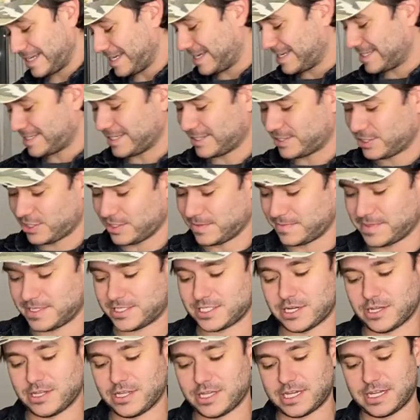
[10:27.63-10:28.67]
because I told them to
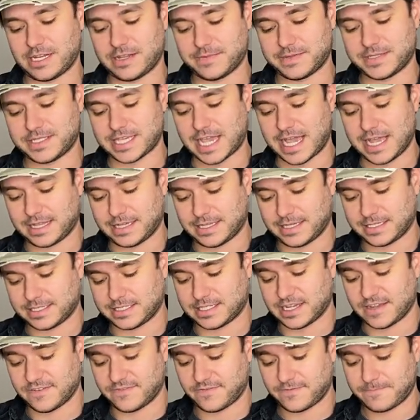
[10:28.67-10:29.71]
start looking up cycling
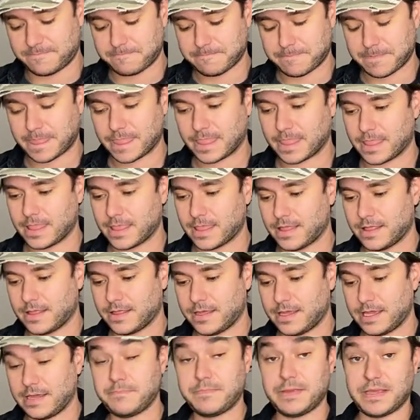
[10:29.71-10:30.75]
stuff
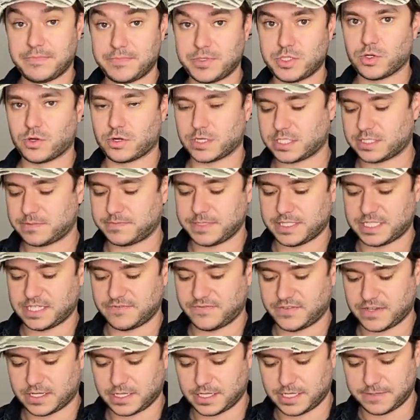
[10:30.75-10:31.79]
and bib shorts
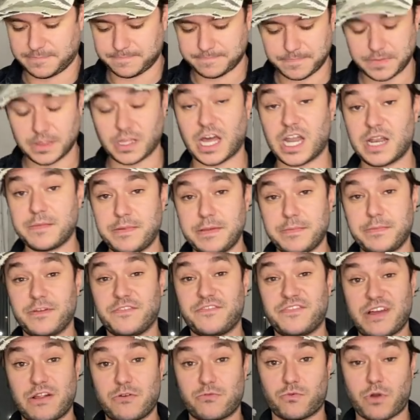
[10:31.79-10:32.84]
specifically. A lot of people have
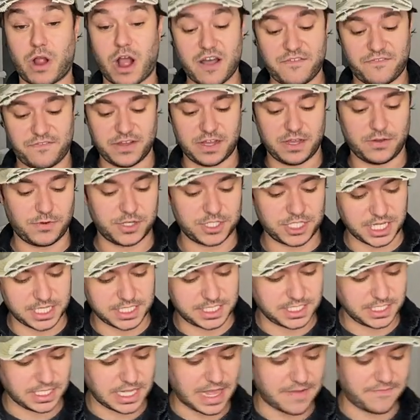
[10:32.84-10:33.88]
found Rapha, which I
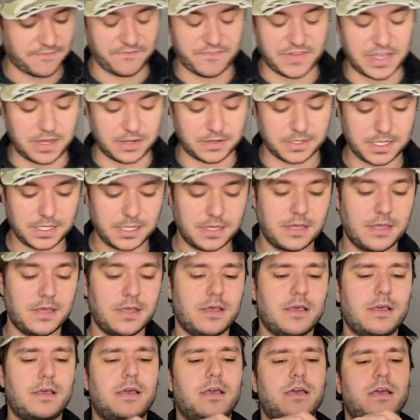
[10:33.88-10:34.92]
still haven't found.
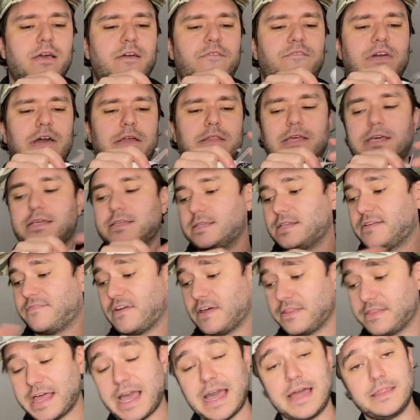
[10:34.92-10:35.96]
Found that
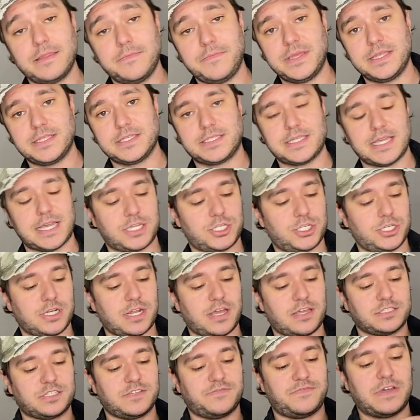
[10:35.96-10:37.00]
found that in the men's section. I
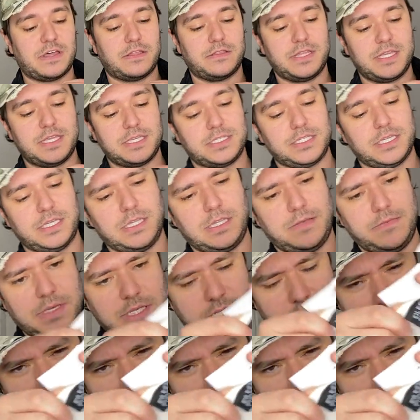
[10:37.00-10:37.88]
also found this in the men's